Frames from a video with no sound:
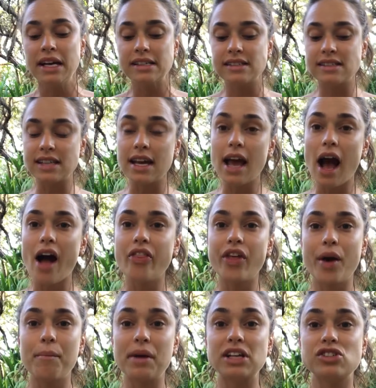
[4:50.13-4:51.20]
See how
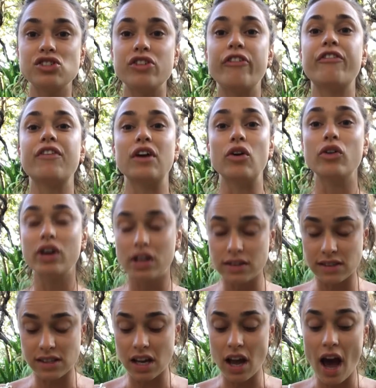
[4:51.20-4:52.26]
that makes you feel,
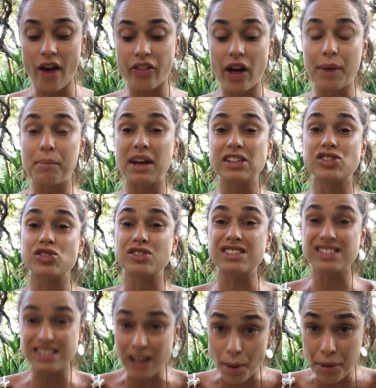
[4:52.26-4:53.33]
see how that makes your
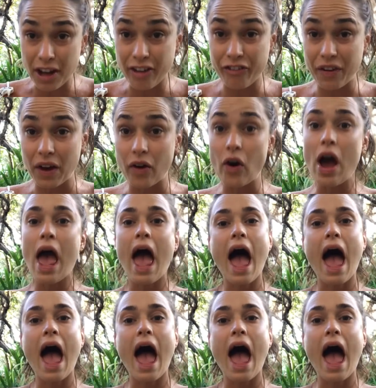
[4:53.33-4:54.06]
stomach feel,